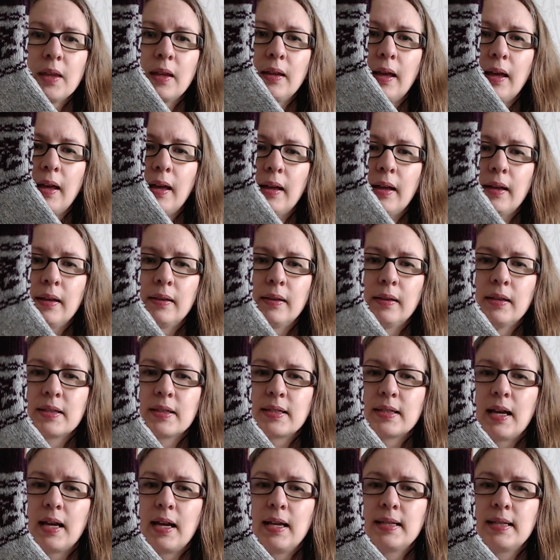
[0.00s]
And the
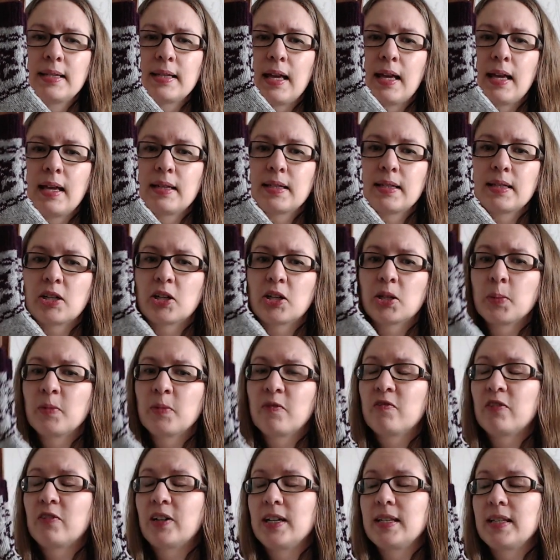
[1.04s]
size S
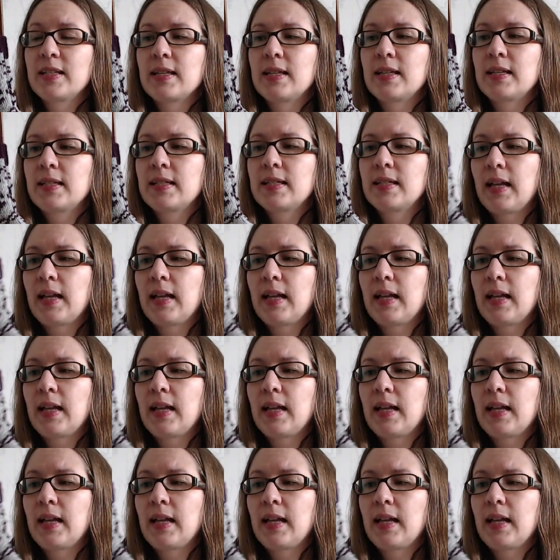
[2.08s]
circumference is